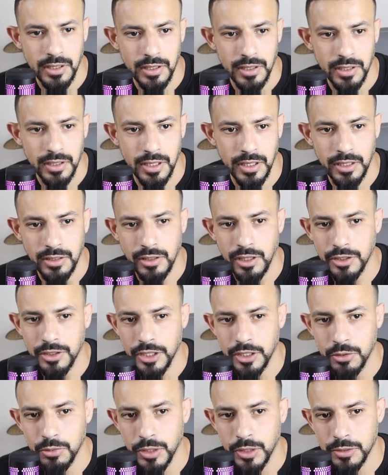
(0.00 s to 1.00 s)
It logged
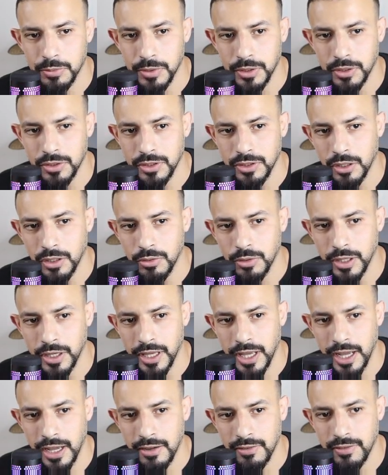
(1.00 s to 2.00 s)
in twice because I already
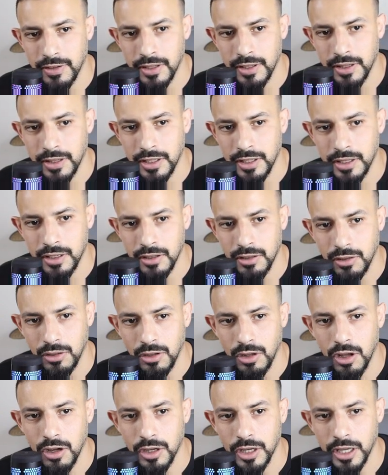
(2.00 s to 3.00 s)
have the
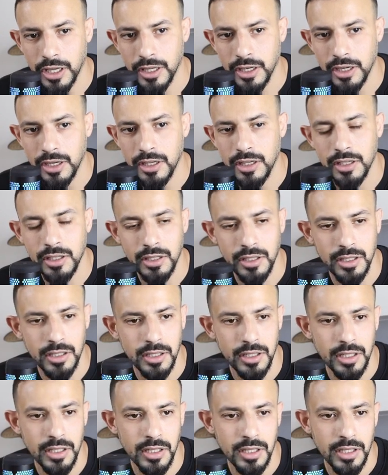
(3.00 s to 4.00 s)
login
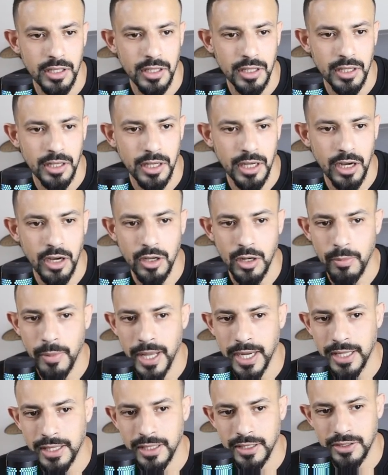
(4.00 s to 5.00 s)

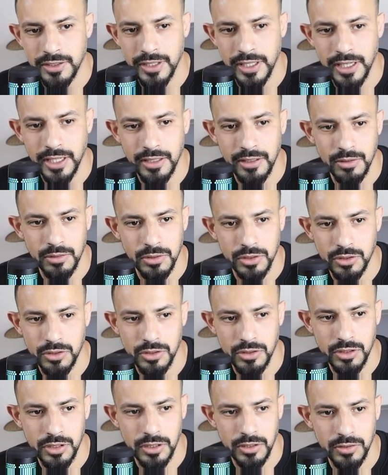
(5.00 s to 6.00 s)
automatically setting,
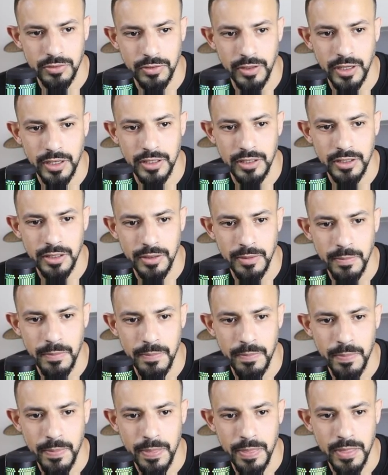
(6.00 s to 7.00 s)
which is fine.
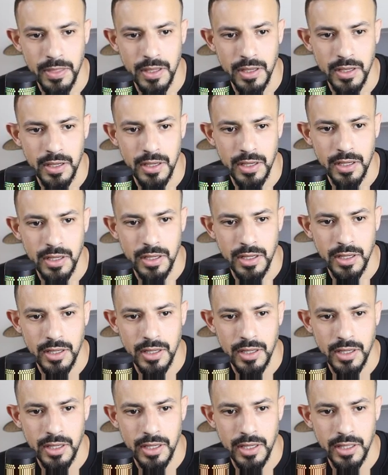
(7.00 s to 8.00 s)

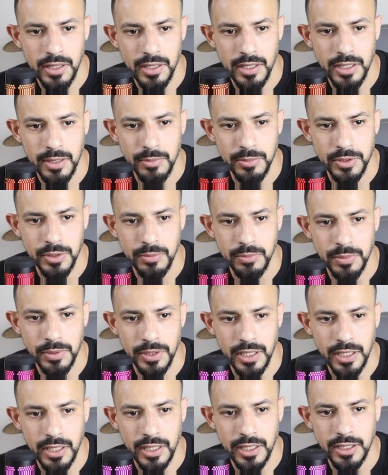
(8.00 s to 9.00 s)
And then I'm
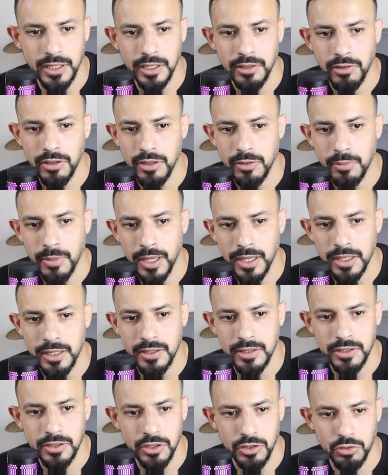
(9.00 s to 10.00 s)
simply clearing my
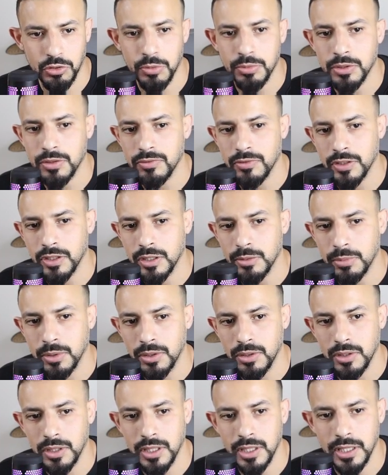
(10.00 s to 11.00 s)
description
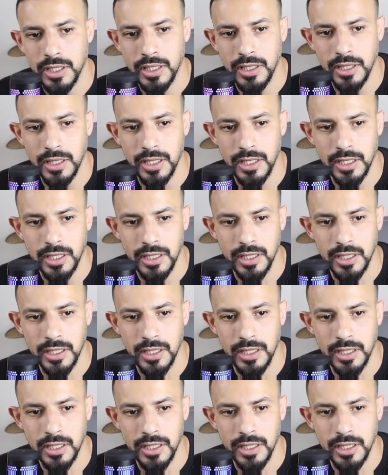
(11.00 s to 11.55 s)
variable and then